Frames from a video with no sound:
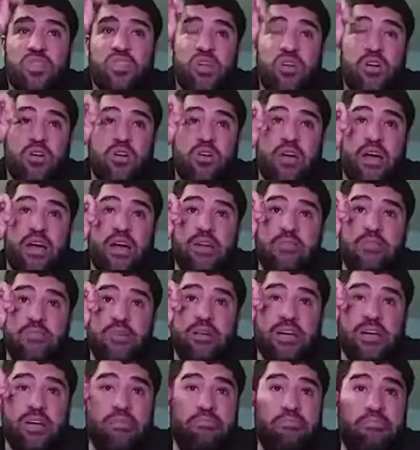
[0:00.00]
Okay,
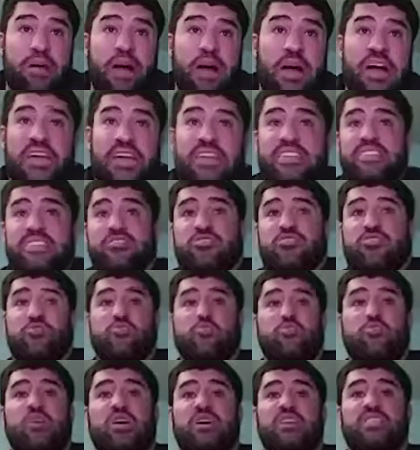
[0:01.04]
when combined into
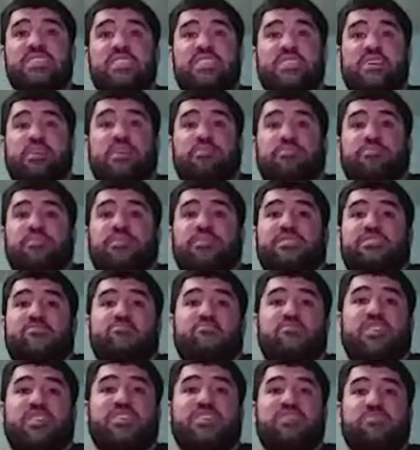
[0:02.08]
one supplement
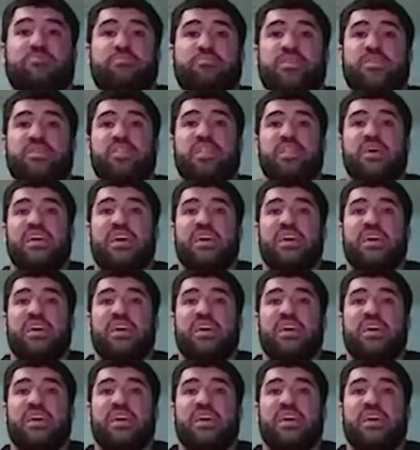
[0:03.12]
regimen,